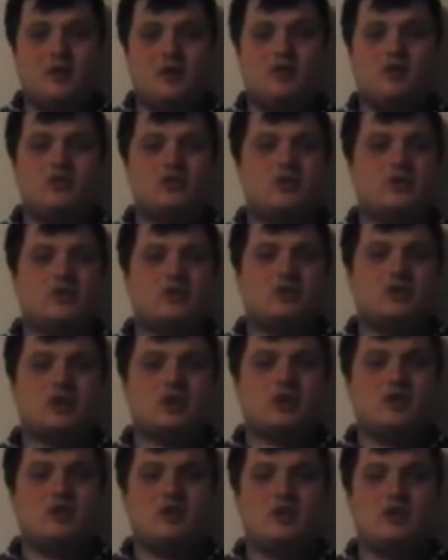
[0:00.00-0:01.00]
who
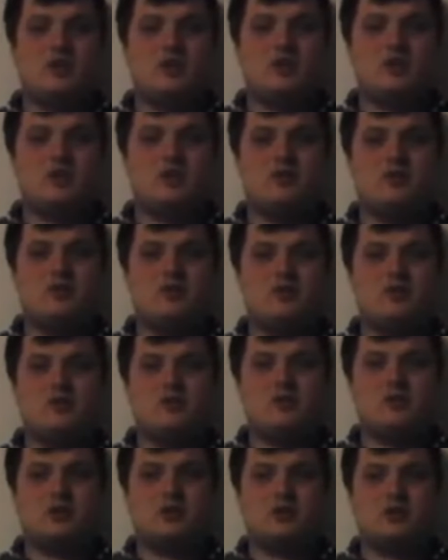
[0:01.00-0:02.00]
doesn't know what to do
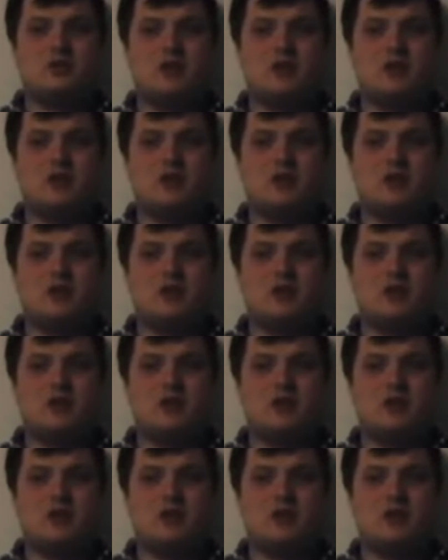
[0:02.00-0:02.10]
or